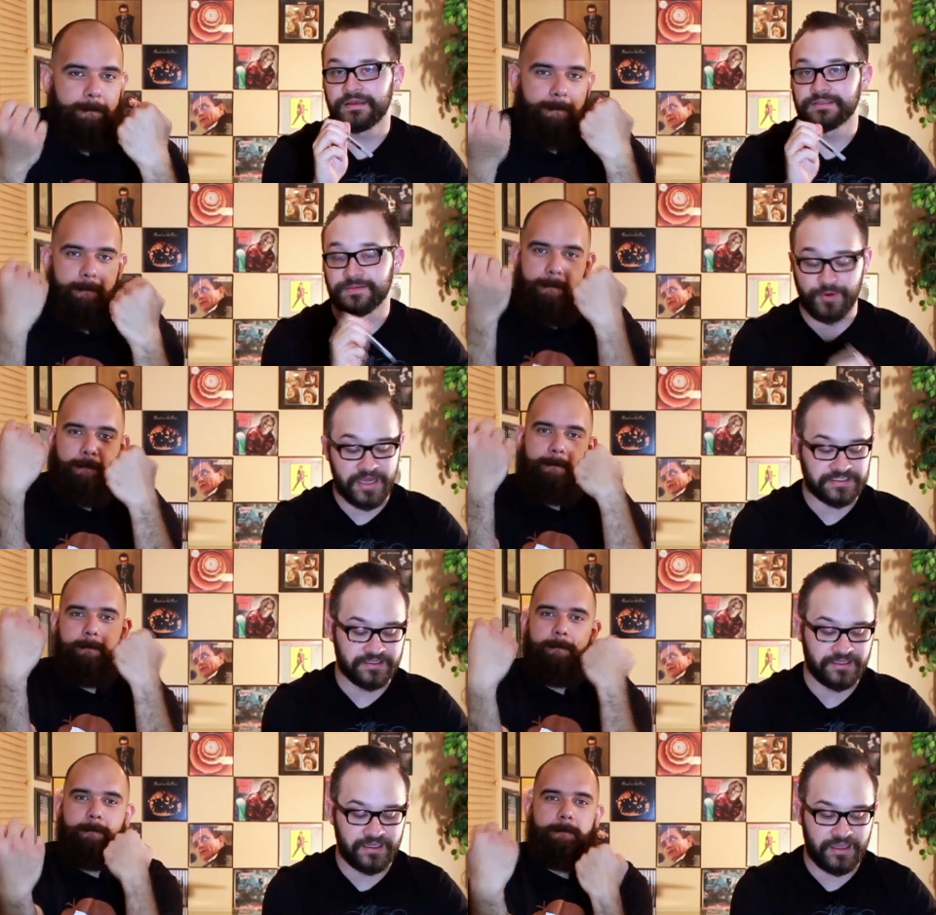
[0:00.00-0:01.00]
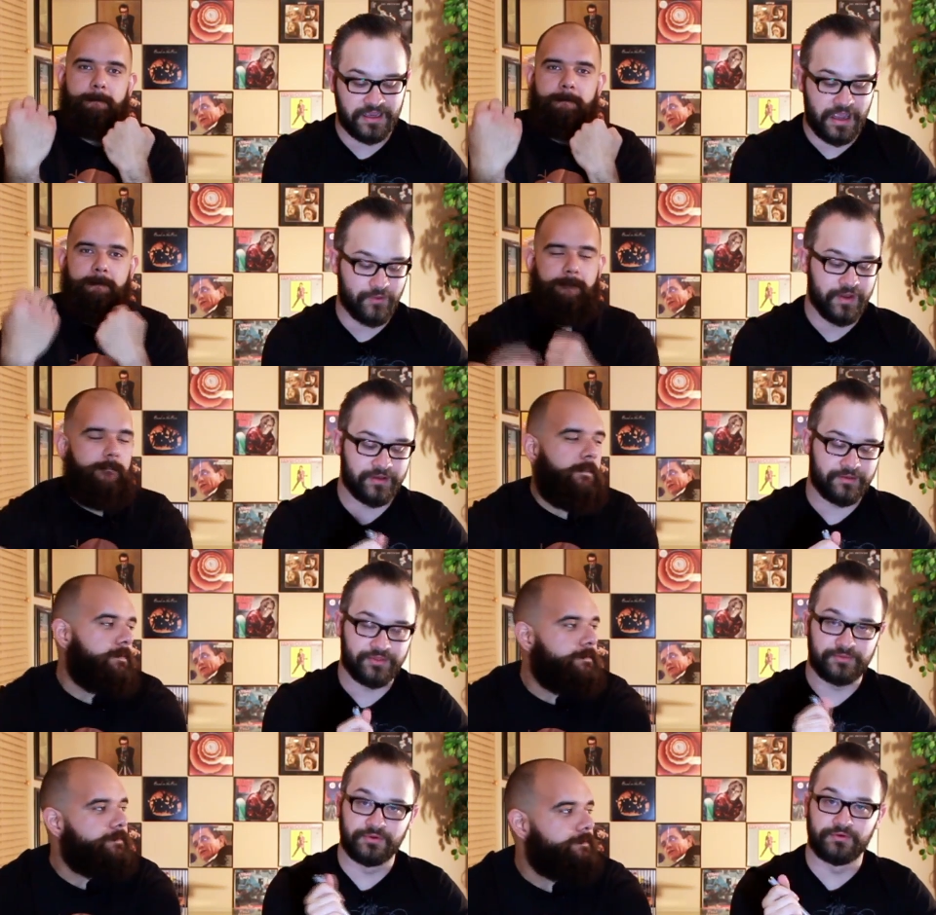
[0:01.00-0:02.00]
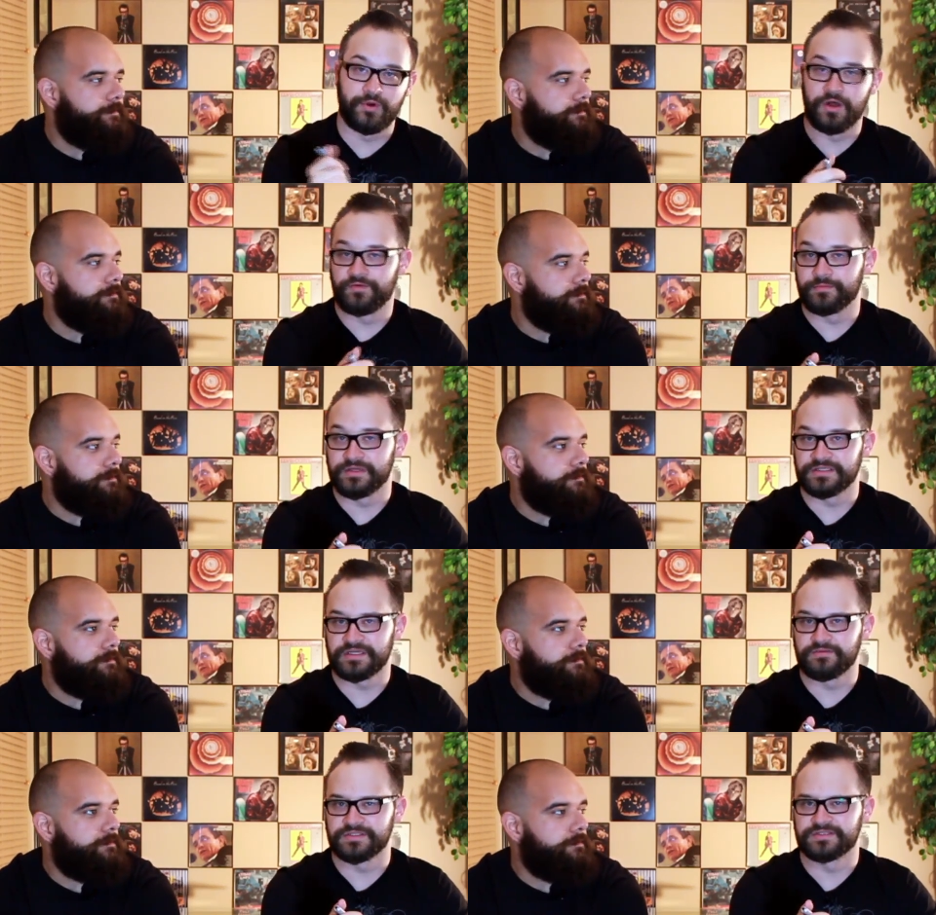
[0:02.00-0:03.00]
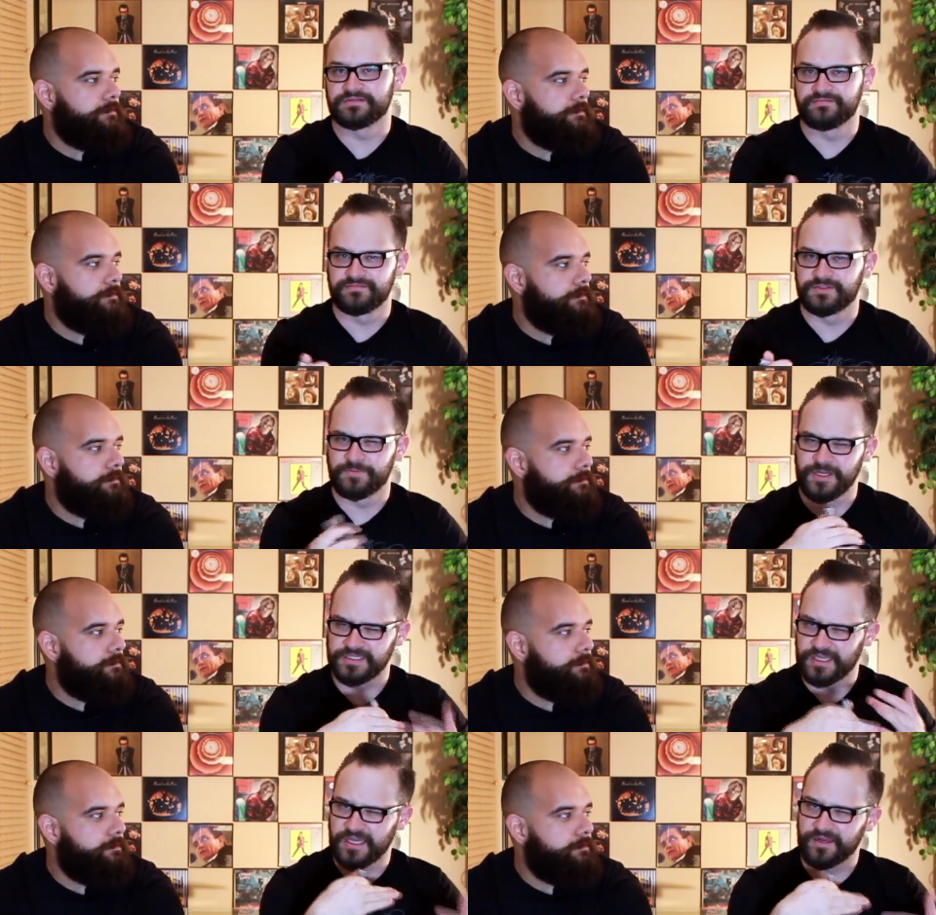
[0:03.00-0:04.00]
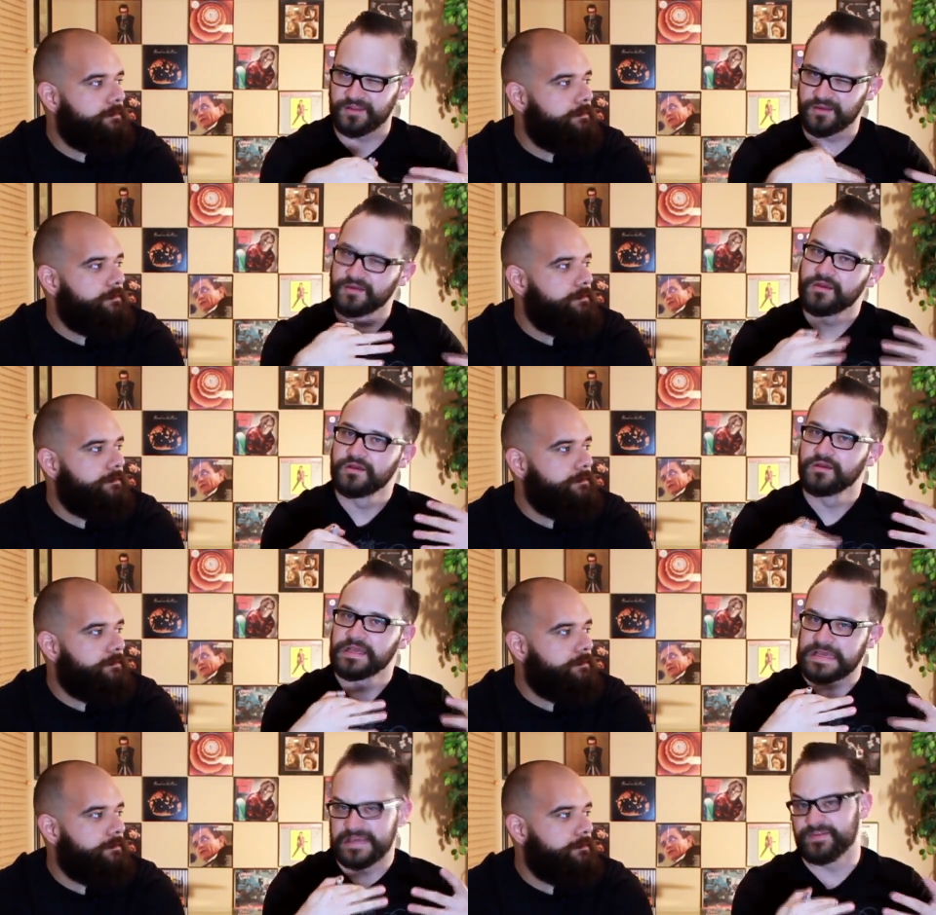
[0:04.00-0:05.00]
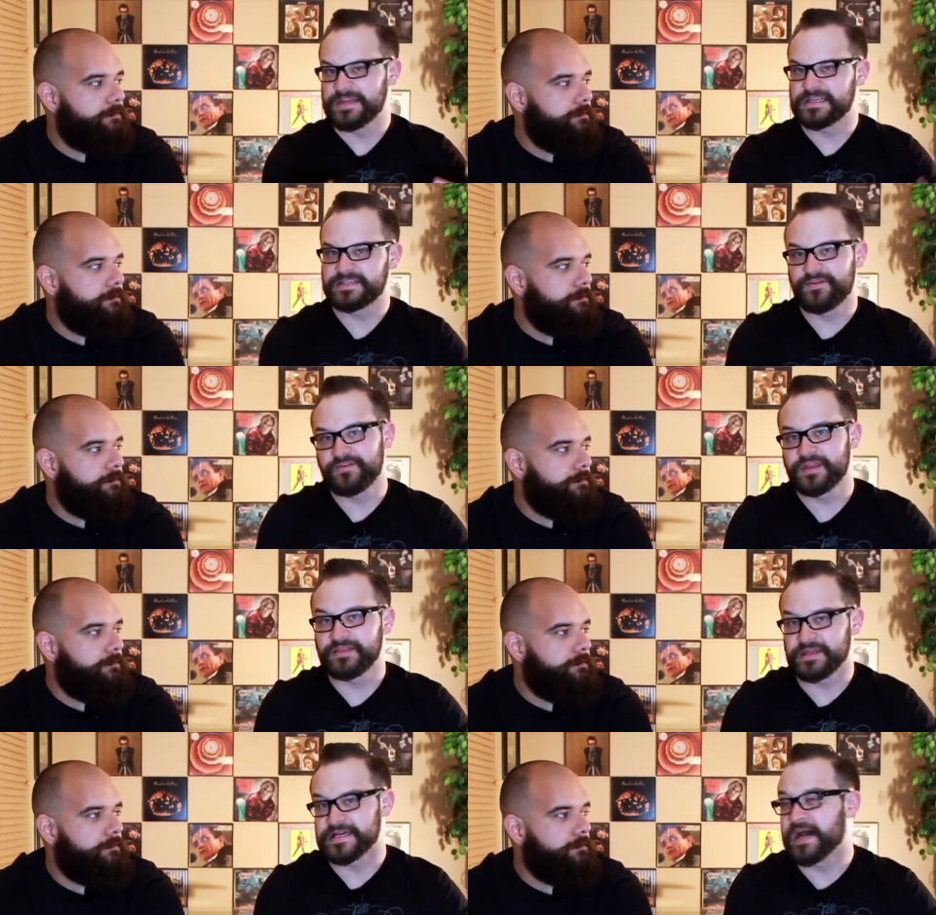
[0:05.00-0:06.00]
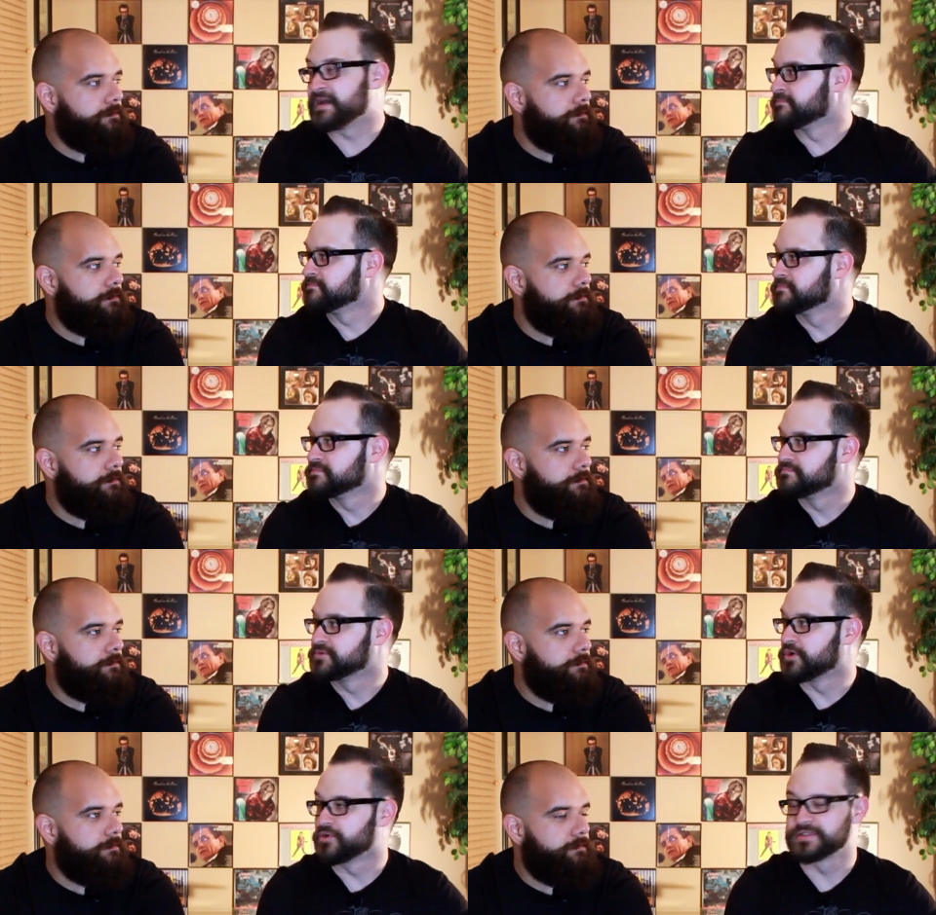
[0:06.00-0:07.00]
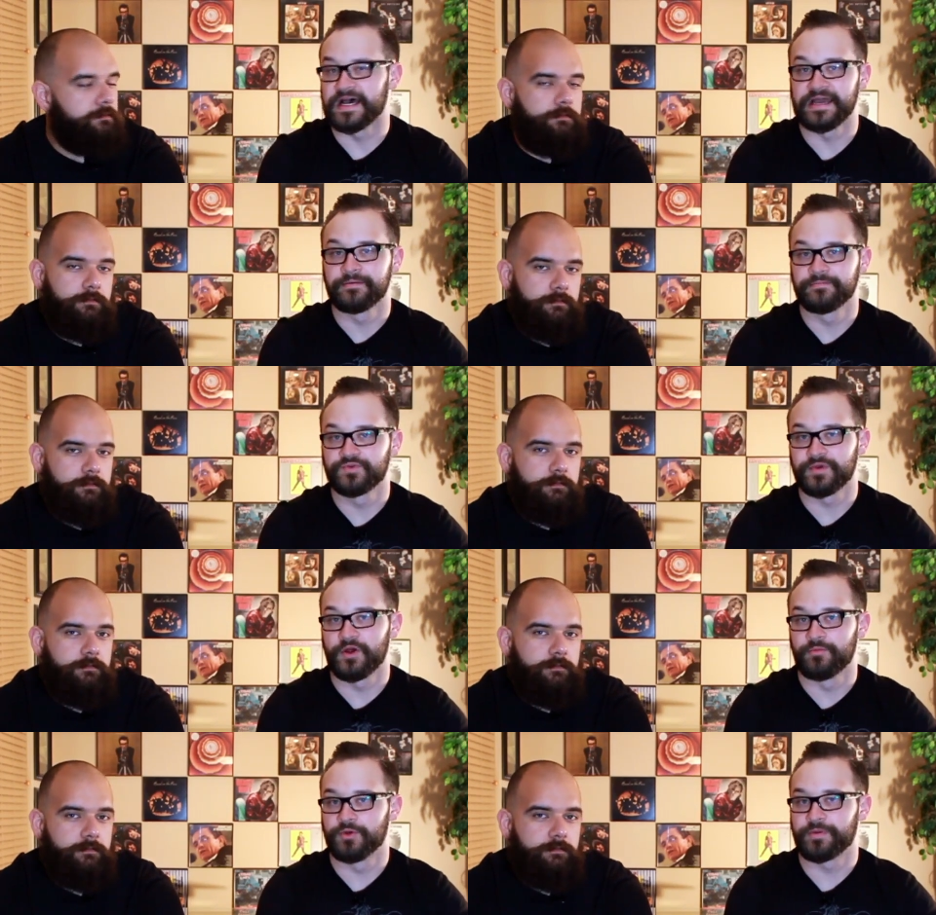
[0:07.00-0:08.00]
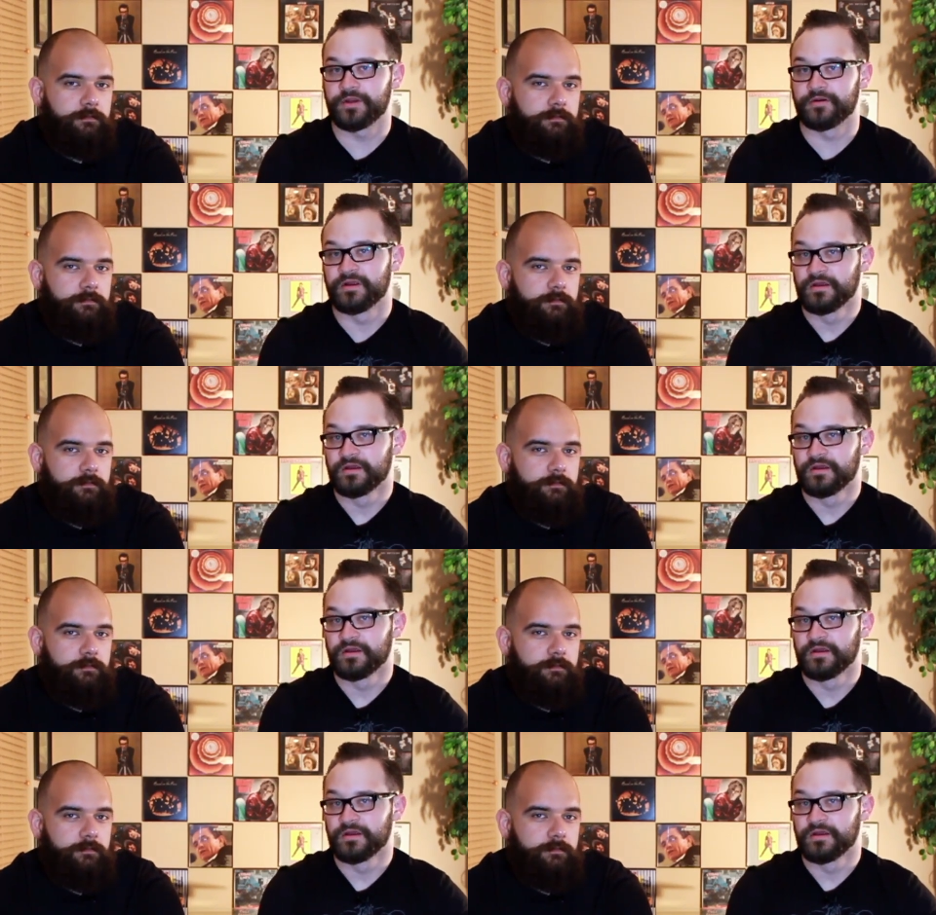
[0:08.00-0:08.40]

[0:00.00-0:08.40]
Speaker 1: surprisingly, I, I went through all of them because I was surprised at kind of the evenness of everything. They tied, total tie between Homer and Peter.